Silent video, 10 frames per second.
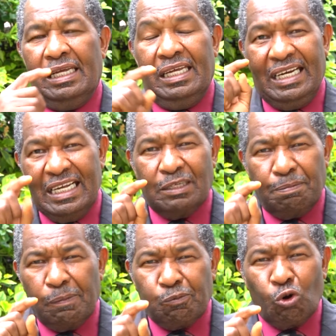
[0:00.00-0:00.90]
It is
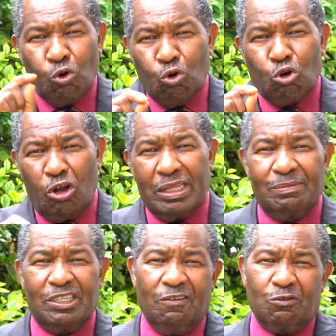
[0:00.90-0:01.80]
people who call
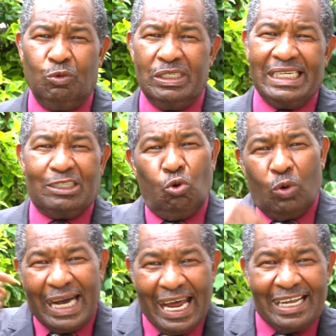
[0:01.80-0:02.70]
themselves Christians, who
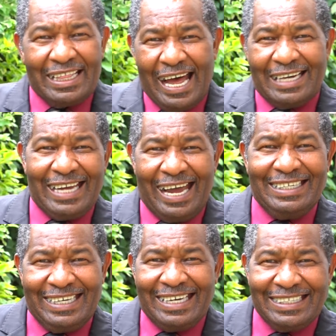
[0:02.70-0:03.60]
carry that
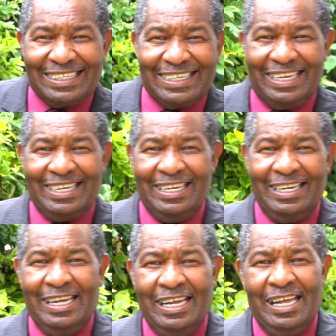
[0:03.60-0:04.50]
identity.
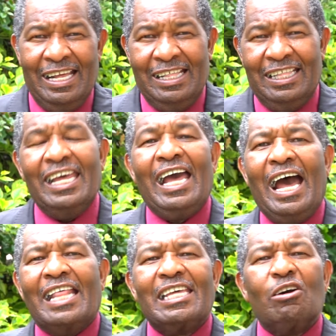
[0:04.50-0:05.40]
They
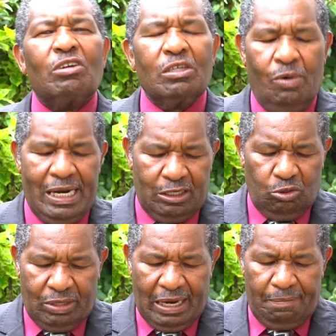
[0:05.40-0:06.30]
are the only ones
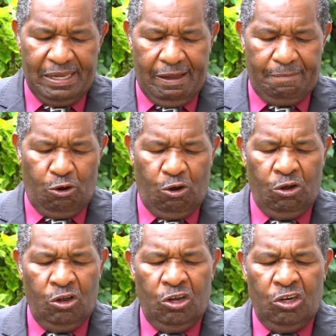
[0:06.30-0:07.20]
who can be able
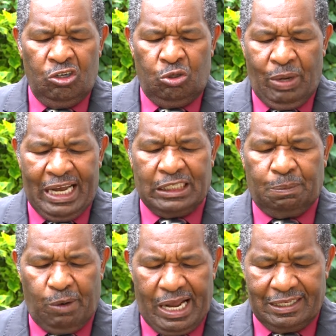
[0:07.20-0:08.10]
to
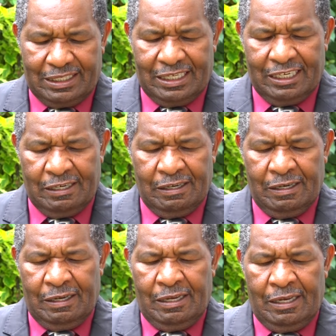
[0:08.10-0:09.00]
express
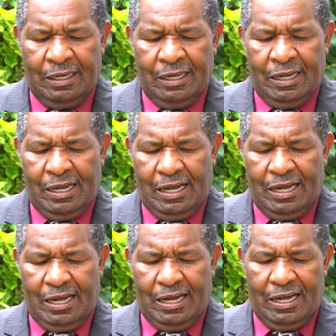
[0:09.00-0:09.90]

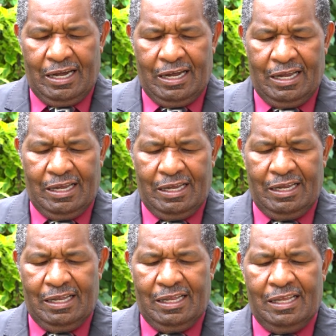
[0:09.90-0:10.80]
uh,
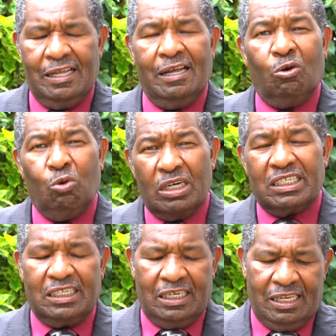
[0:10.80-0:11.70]

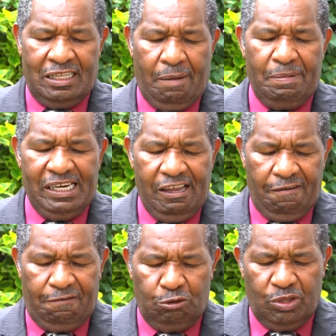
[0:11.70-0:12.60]
what they
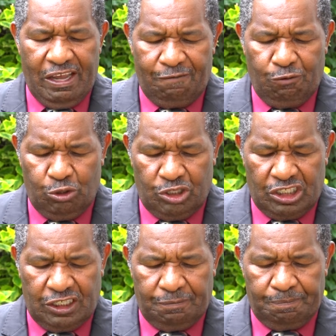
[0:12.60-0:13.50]
believe through their votes.